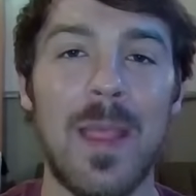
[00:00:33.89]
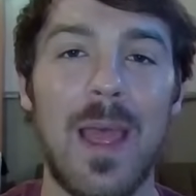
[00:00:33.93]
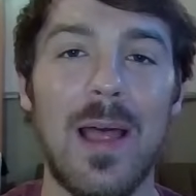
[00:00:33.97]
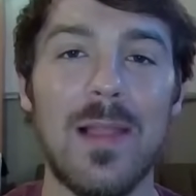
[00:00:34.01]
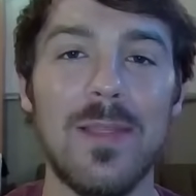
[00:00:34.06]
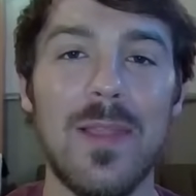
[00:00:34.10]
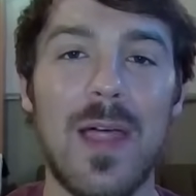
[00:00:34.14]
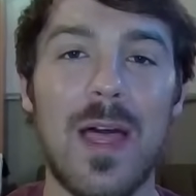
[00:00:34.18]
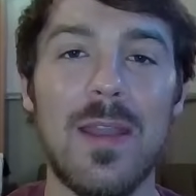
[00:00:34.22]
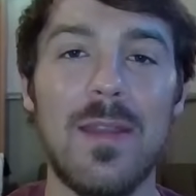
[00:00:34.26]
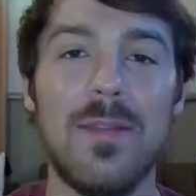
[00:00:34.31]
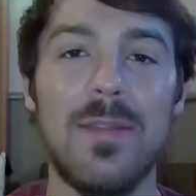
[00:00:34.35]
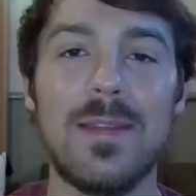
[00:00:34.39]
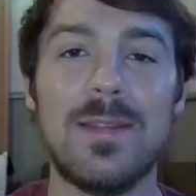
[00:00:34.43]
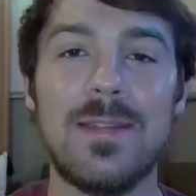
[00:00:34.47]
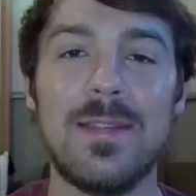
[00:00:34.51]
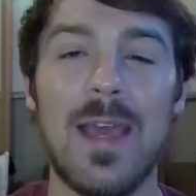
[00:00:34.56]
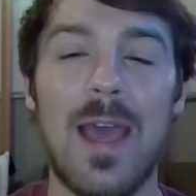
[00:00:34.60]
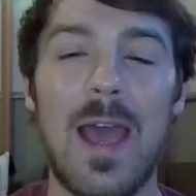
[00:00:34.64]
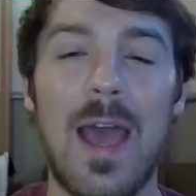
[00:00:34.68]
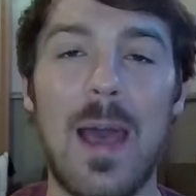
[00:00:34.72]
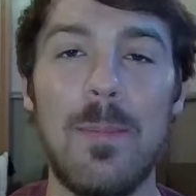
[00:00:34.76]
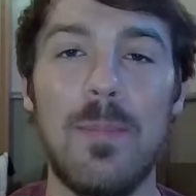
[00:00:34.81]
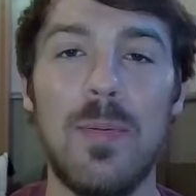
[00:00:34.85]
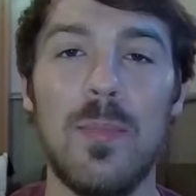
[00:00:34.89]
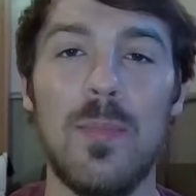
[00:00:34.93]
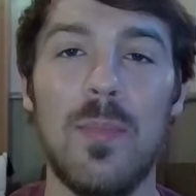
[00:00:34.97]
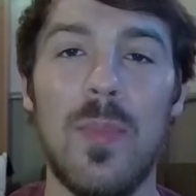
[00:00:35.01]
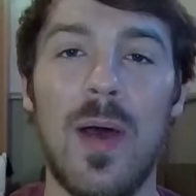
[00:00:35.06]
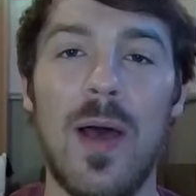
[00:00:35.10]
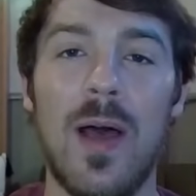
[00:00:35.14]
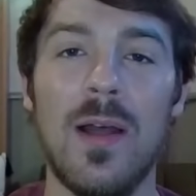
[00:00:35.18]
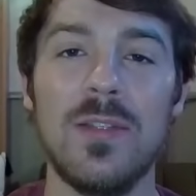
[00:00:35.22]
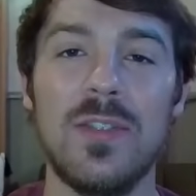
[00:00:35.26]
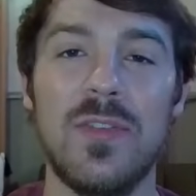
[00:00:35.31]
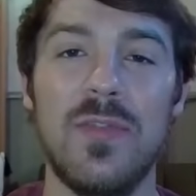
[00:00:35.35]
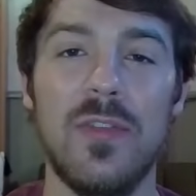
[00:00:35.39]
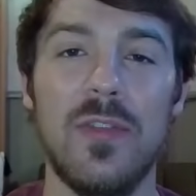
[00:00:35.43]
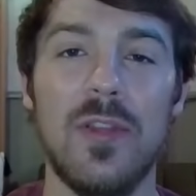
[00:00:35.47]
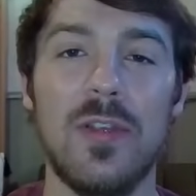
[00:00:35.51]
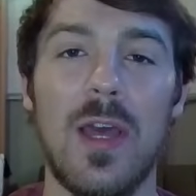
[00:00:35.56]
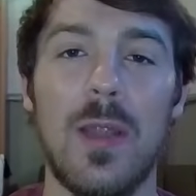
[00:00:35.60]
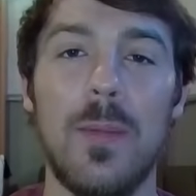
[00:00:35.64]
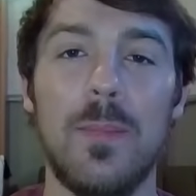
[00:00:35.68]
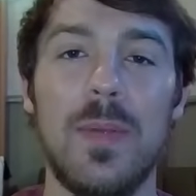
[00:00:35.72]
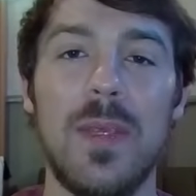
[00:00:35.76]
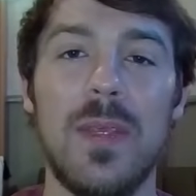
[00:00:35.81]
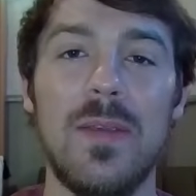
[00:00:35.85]
A lot of the top mons, if you look
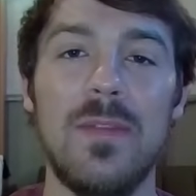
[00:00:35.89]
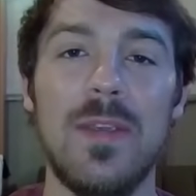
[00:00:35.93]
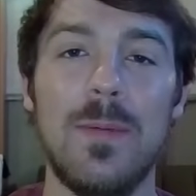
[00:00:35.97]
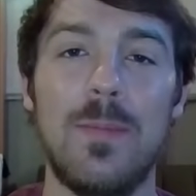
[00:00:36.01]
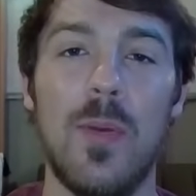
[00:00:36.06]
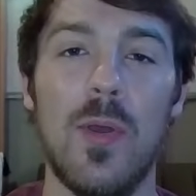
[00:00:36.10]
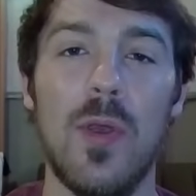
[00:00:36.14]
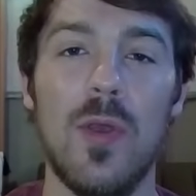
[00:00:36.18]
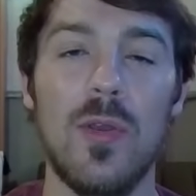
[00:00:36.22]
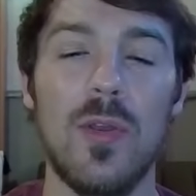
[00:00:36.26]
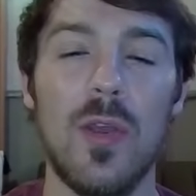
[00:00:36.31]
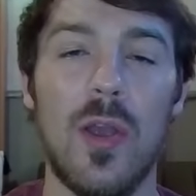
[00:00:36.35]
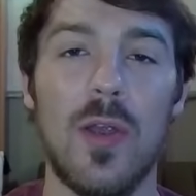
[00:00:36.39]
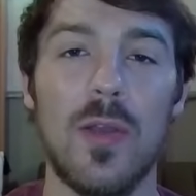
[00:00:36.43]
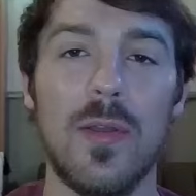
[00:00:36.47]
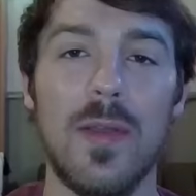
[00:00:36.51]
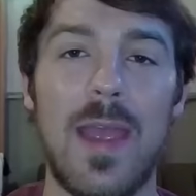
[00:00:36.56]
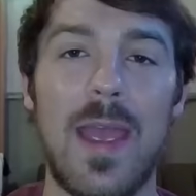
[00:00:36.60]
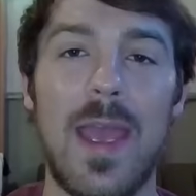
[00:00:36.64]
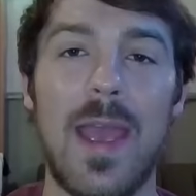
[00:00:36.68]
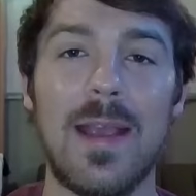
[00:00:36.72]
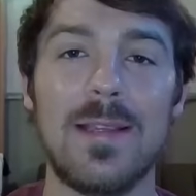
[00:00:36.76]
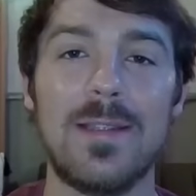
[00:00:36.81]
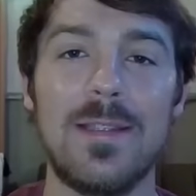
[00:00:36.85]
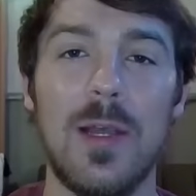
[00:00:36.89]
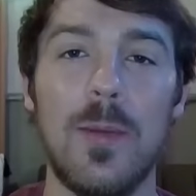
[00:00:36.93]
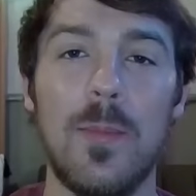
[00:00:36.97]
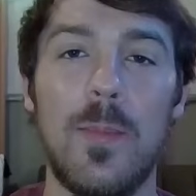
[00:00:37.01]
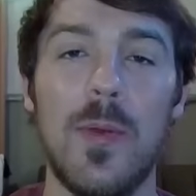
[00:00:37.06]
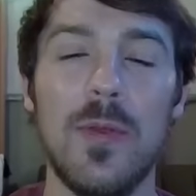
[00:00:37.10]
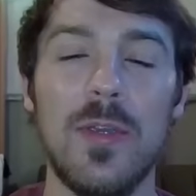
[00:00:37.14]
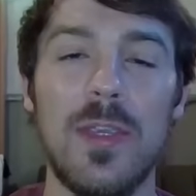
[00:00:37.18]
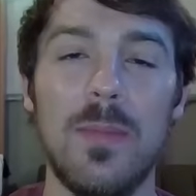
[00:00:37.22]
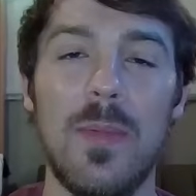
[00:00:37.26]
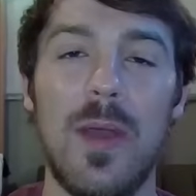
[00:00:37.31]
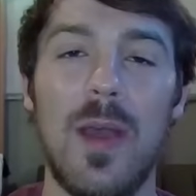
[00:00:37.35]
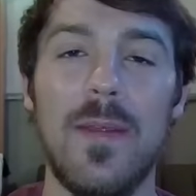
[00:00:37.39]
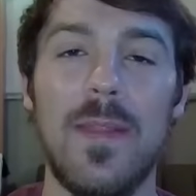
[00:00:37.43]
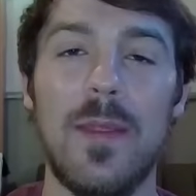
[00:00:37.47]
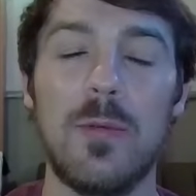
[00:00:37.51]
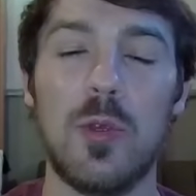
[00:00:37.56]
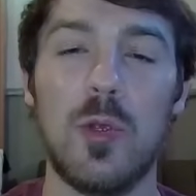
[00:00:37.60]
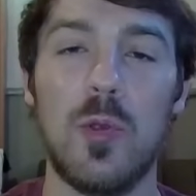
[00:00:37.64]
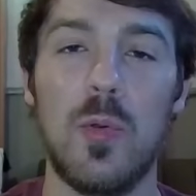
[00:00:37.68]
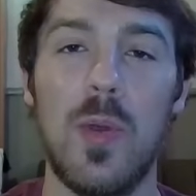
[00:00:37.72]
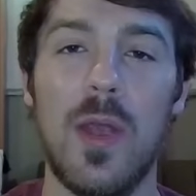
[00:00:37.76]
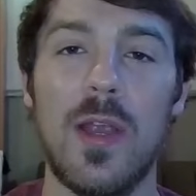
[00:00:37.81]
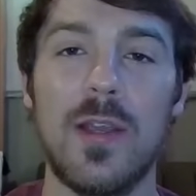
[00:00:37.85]
on PvPoke, are XL Pokemon that
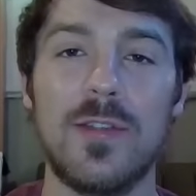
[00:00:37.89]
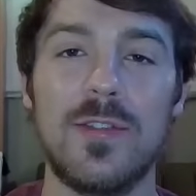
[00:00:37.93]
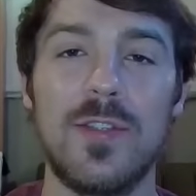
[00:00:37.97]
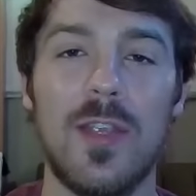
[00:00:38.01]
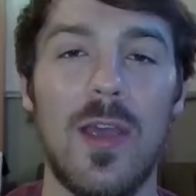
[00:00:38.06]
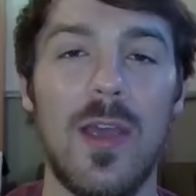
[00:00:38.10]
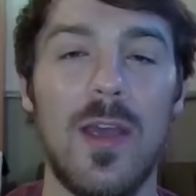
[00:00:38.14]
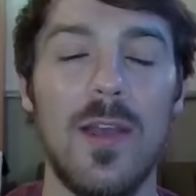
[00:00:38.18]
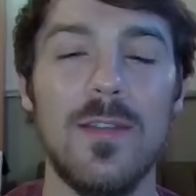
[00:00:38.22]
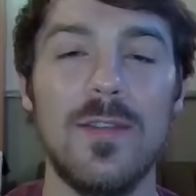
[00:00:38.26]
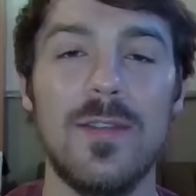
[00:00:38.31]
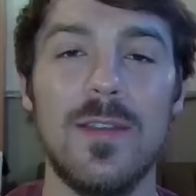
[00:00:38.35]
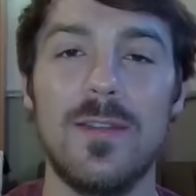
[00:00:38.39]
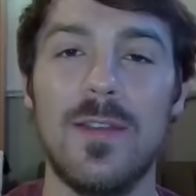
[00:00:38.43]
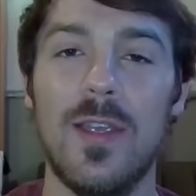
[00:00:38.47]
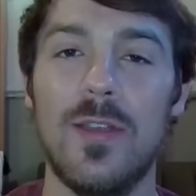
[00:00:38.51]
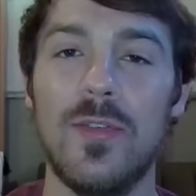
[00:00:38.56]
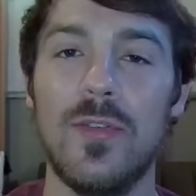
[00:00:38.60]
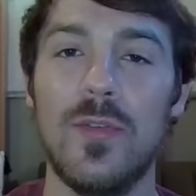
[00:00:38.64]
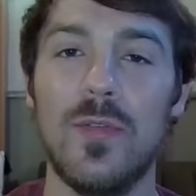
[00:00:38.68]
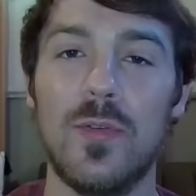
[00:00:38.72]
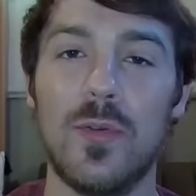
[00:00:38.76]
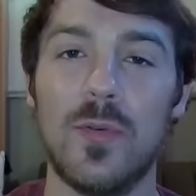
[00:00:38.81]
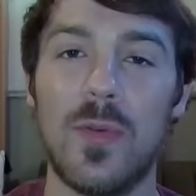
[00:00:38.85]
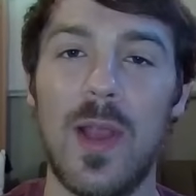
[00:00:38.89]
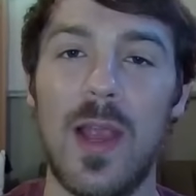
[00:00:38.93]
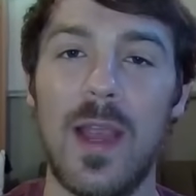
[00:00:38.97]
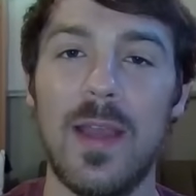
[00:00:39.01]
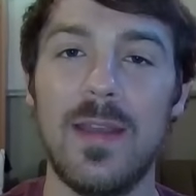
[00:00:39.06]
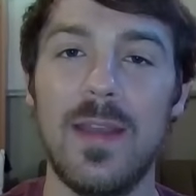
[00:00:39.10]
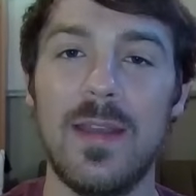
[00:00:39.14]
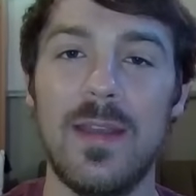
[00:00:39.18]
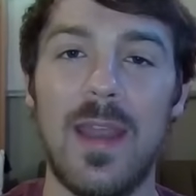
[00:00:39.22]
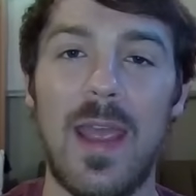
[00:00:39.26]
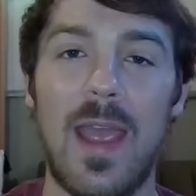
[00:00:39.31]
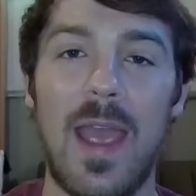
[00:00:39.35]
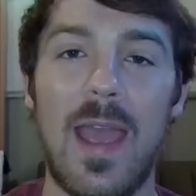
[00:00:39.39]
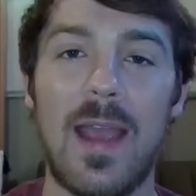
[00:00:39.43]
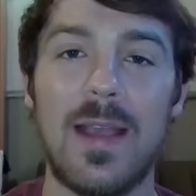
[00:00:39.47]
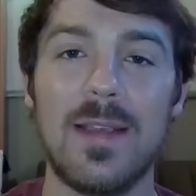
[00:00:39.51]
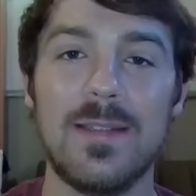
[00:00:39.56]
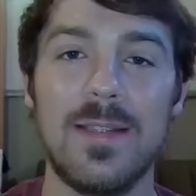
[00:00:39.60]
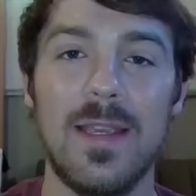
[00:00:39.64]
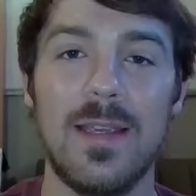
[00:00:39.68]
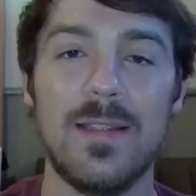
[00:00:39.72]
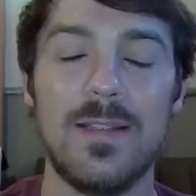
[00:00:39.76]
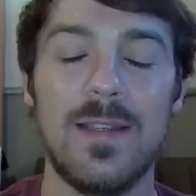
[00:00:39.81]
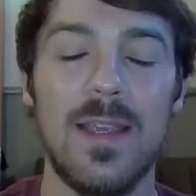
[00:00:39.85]
require tons and tons of grinding to
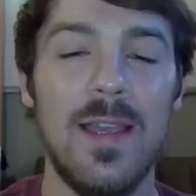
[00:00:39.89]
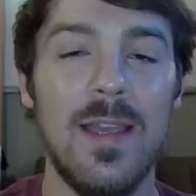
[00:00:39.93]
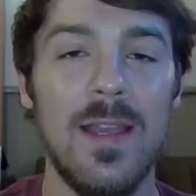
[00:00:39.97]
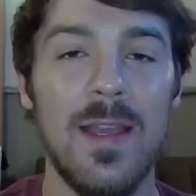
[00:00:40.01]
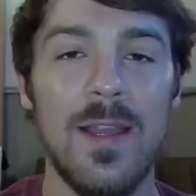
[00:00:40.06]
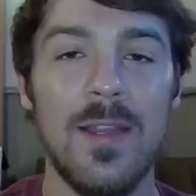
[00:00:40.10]
access,